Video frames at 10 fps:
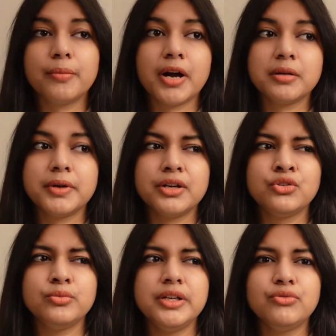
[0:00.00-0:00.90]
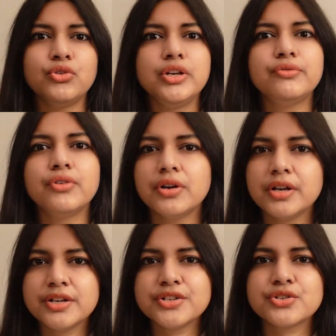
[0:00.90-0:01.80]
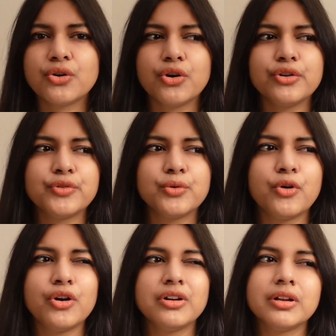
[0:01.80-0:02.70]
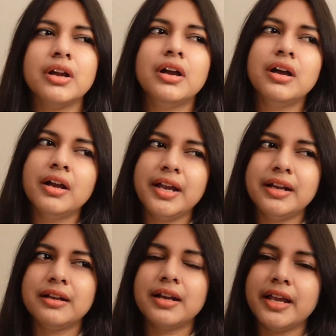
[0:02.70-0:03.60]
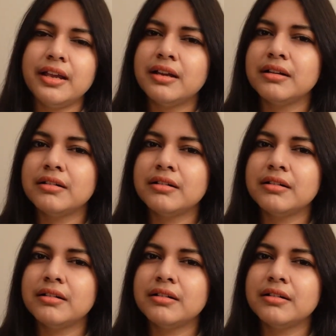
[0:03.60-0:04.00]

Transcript: apartment to be fully furnished, or if you want it like